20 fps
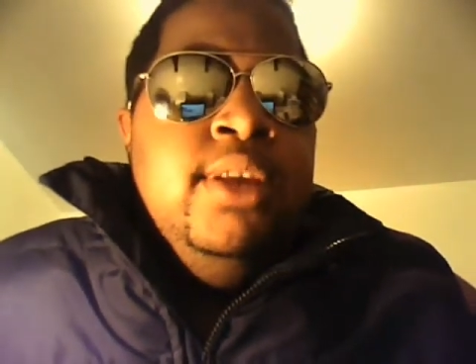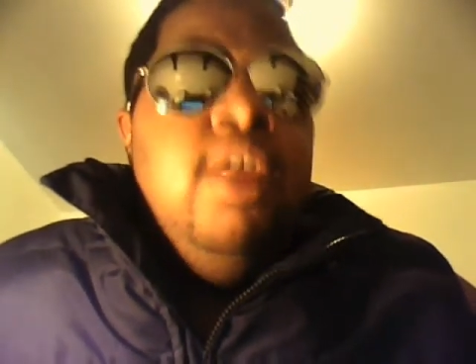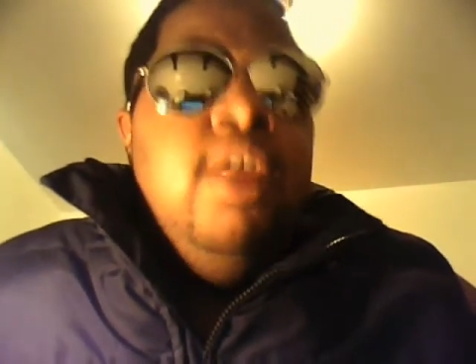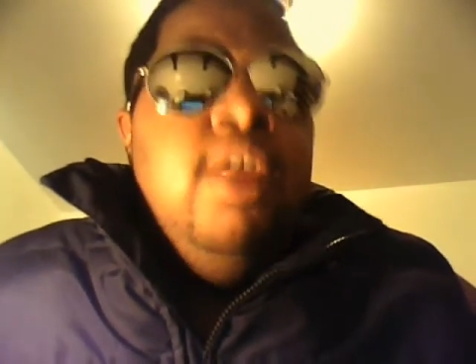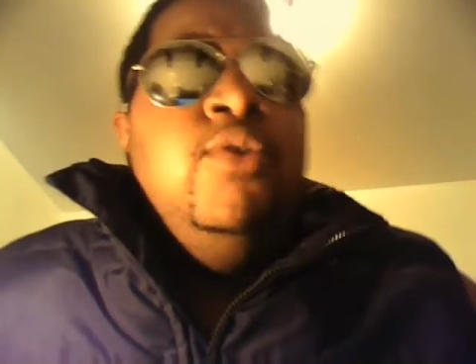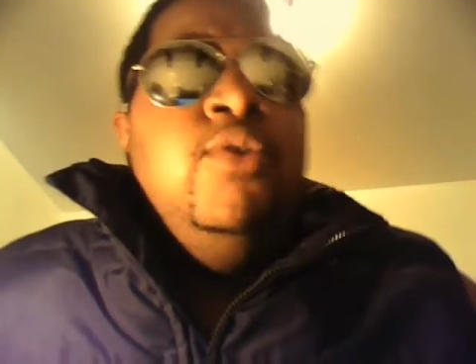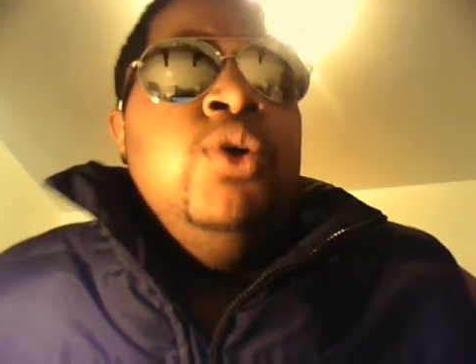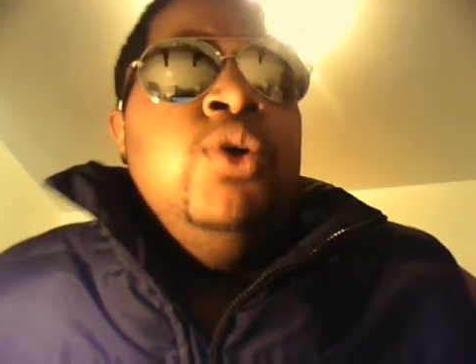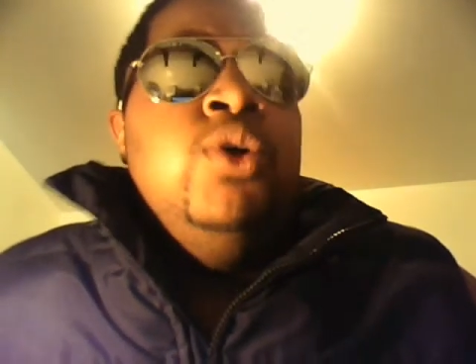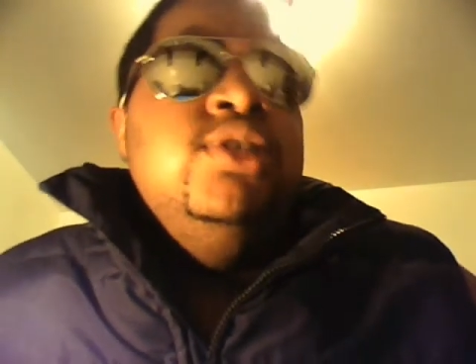
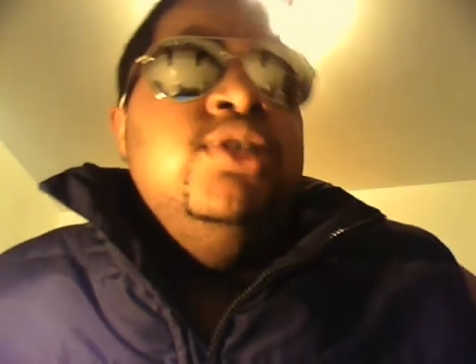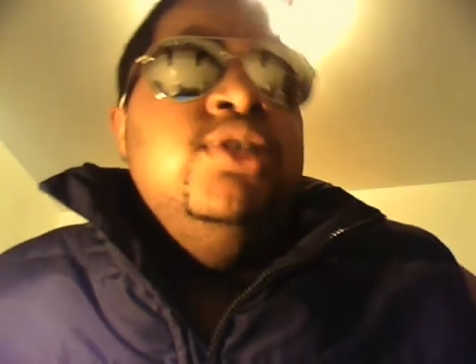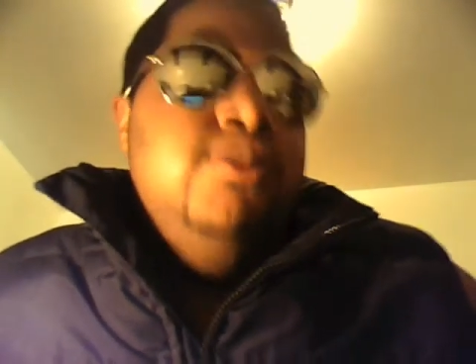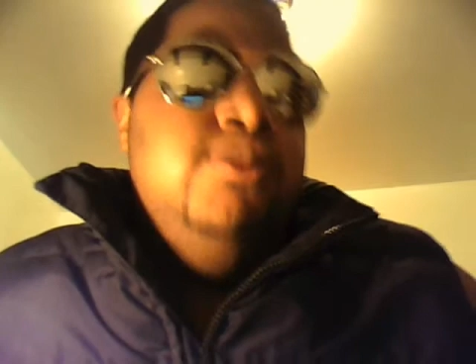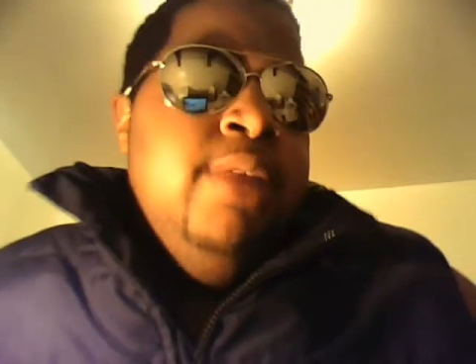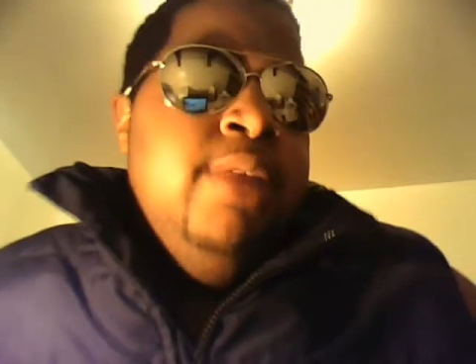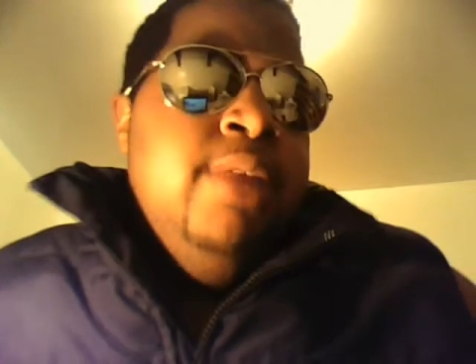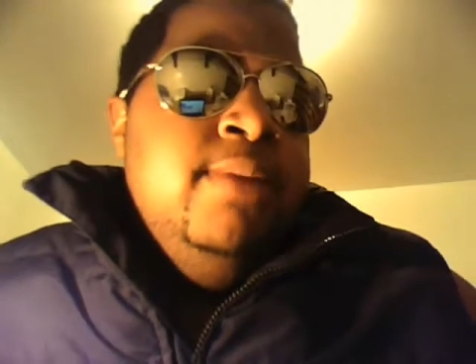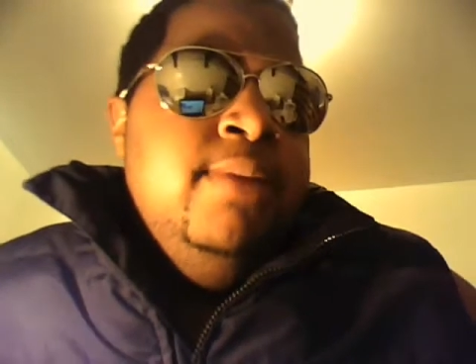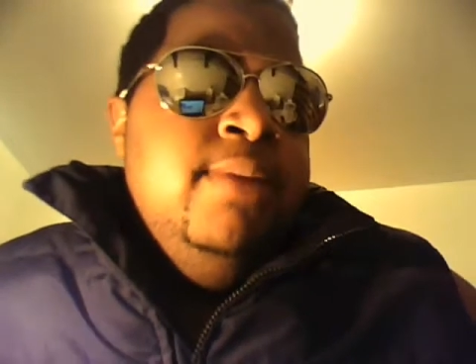Of course, it's
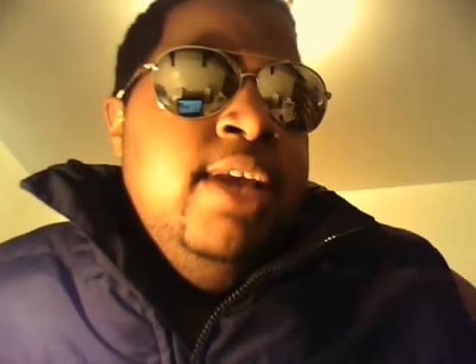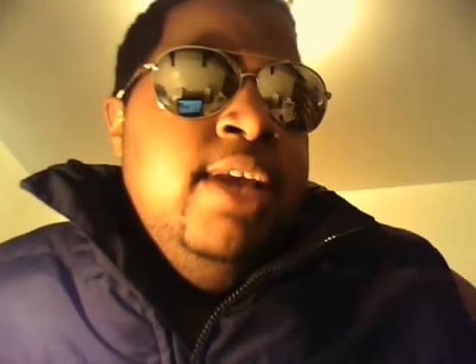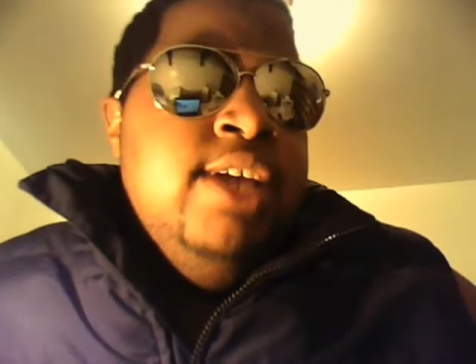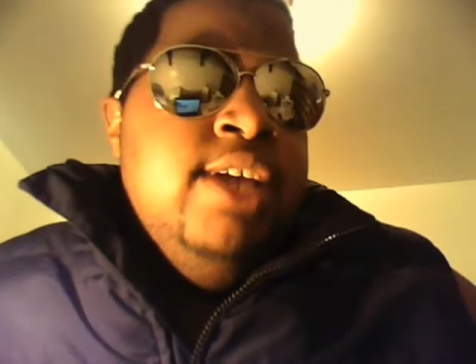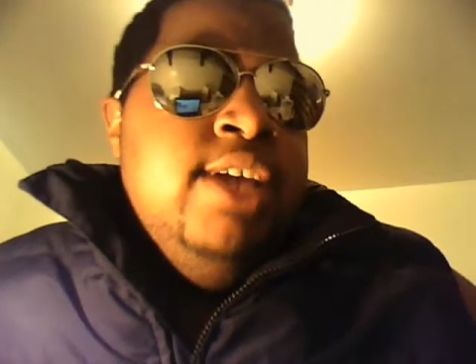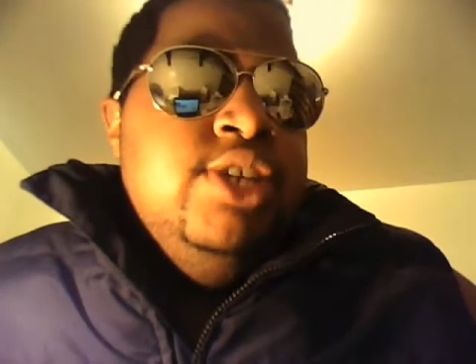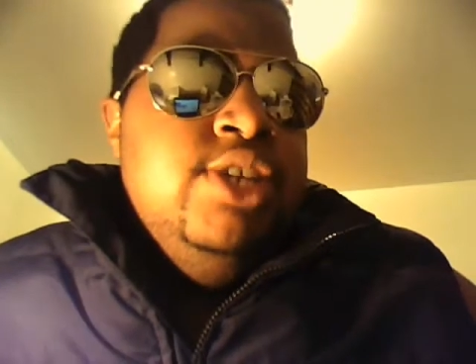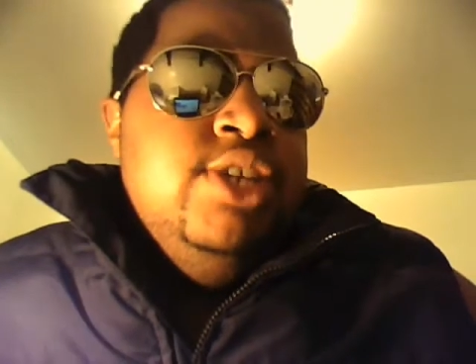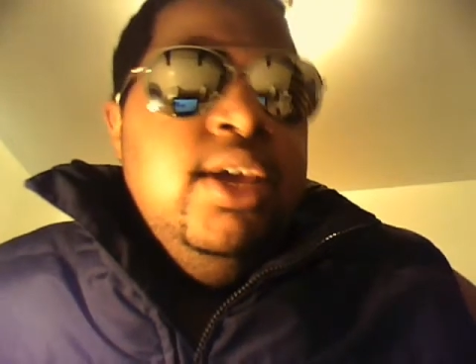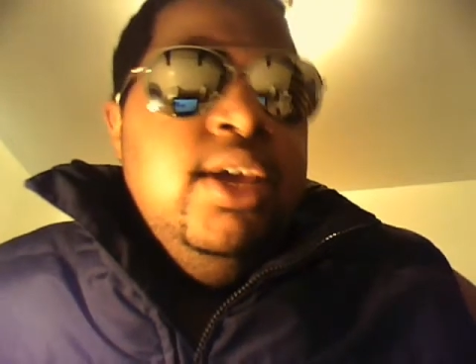Billy
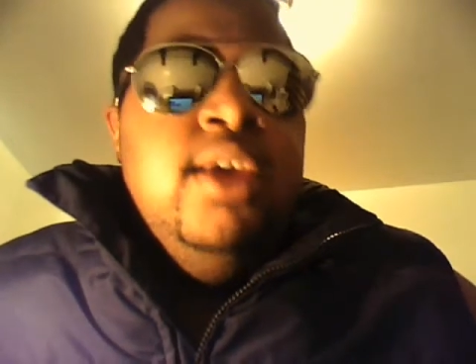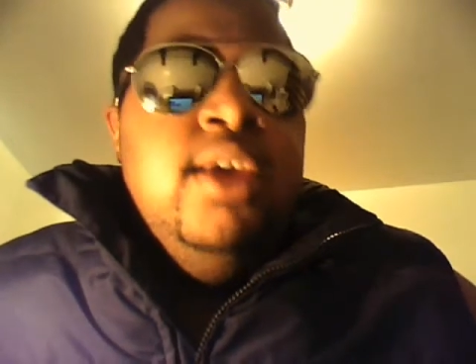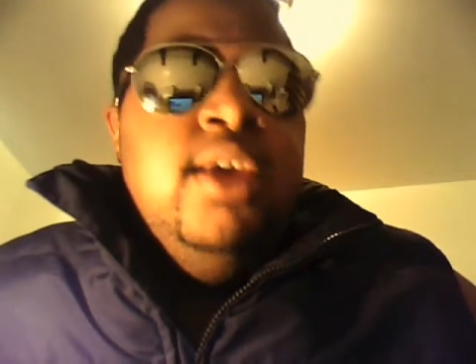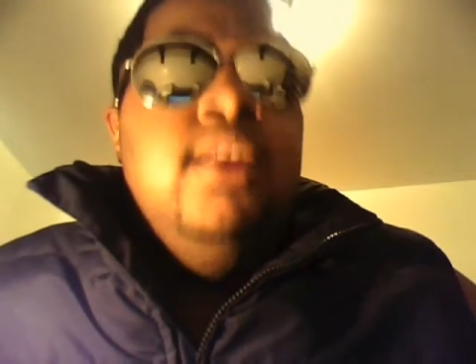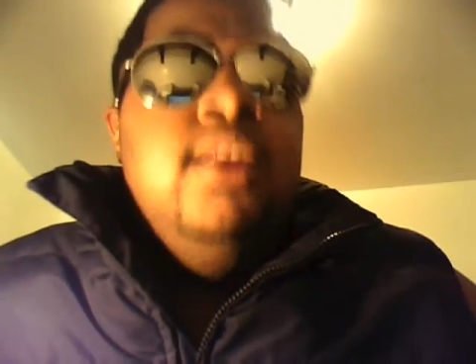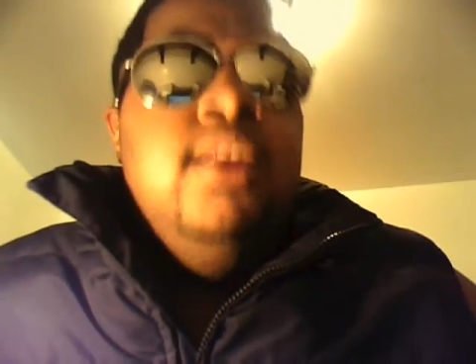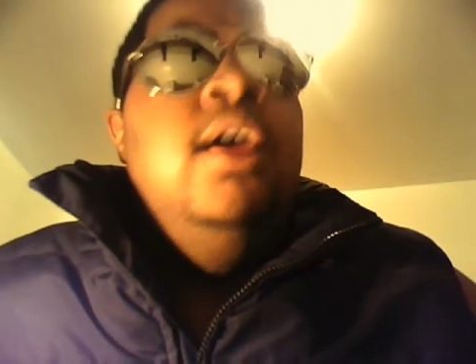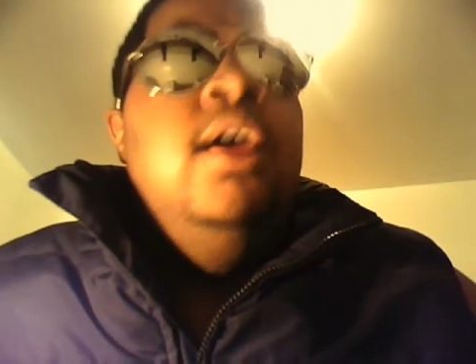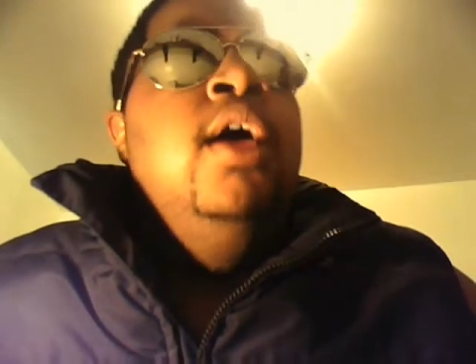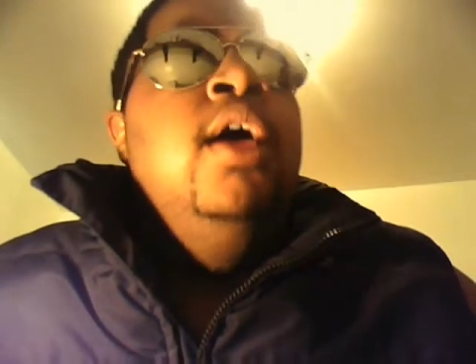Minaj again.